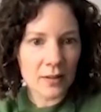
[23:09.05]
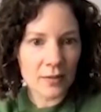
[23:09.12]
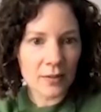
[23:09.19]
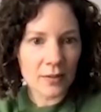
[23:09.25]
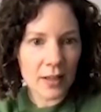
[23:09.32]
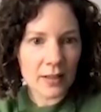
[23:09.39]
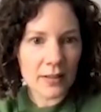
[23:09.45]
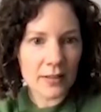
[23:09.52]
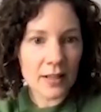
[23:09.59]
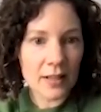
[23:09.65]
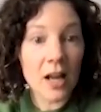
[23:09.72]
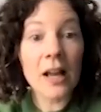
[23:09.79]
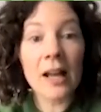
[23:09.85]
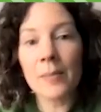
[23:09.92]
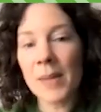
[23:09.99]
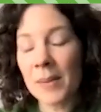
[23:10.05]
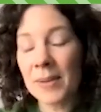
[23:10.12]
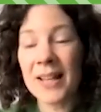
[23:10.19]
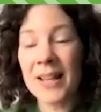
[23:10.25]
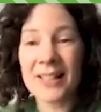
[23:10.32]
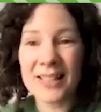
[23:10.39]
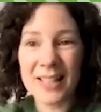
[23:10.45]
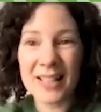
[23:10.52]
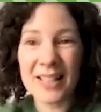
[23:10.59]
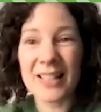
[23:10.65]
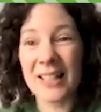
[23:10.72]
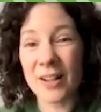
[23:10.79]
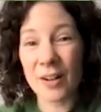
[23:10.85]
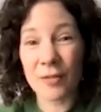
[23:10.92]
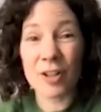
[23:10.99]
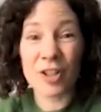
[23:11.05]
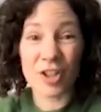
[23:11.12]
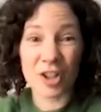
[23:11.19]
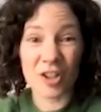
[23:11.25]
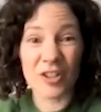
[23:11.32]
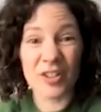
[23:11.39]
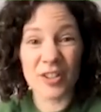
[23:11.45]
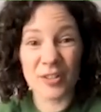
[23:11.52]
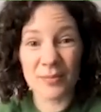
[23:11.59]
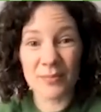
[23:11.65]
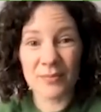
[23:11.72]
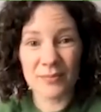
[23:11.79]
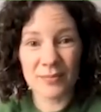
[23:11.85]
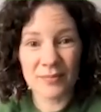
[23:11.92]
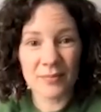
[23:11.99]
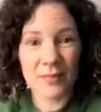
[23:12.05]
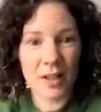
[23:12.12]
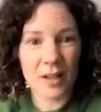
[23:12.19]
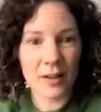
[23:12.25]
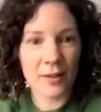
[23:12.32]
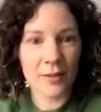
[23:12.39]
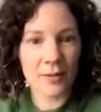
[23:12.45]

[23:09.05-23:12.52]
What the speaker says: vaccine. Maybe that's a result of.